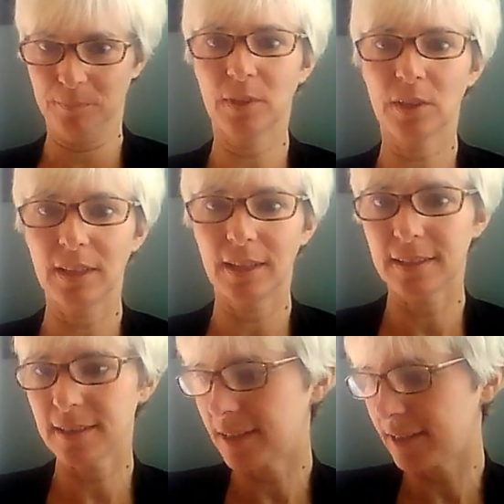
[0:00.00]
looking
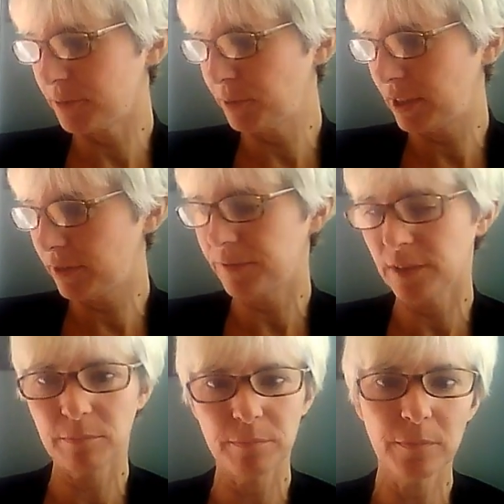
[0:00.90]
at reading
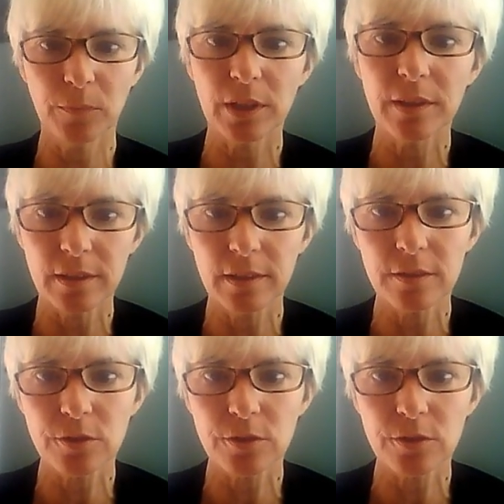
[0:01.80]
from one of the